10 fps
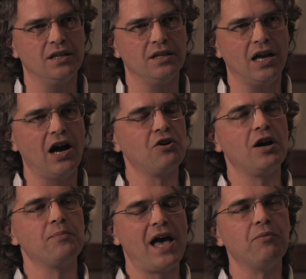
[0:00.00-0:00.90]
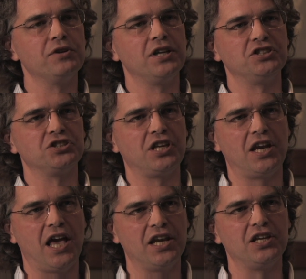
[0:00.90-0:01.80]
Now, how come that one doesn't
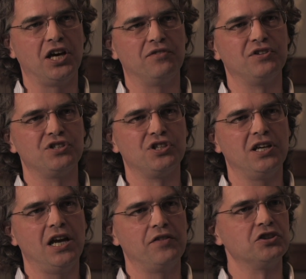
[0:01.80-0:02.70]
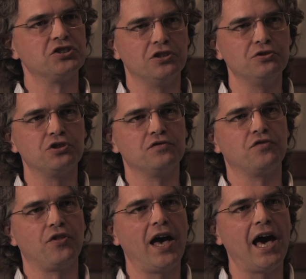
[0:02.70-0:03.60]
get any coverage? And the solution
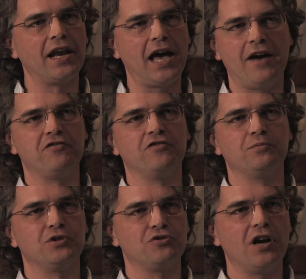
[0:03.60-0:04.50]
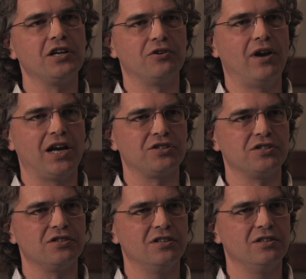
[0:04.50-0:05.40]
for that, half of them are drug
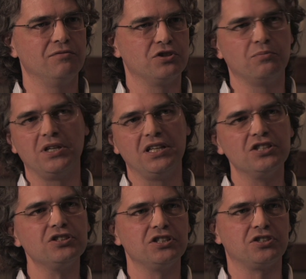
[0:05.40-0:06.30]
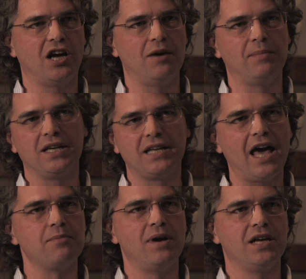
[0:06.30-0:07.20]
interactions, which could be easily stopped by
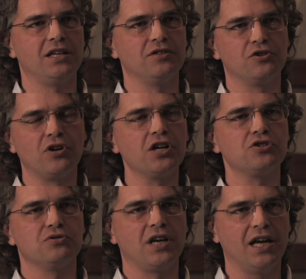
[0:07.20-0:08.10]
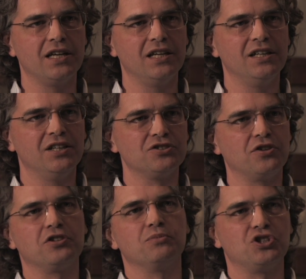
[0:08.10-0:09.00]
data banking the drugs you take so
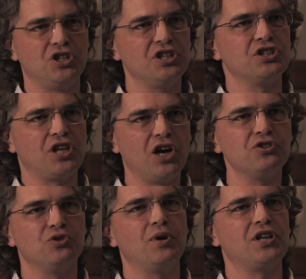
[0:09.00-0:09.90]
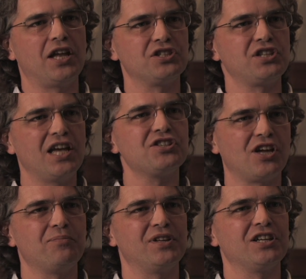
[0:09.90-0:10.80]
that the machine can tell you when not to take
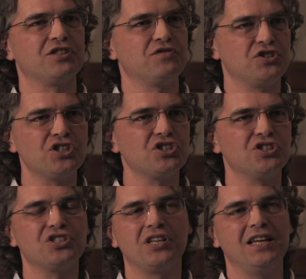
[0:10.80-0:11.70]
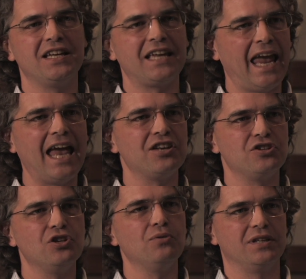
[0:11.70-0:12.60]
something because physicians
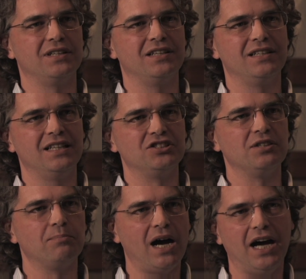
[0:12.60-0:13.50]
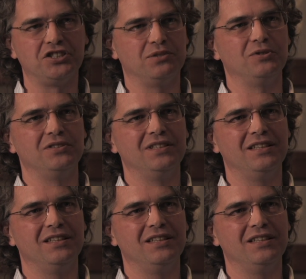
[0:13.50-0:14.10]
can't do it. It's impossible.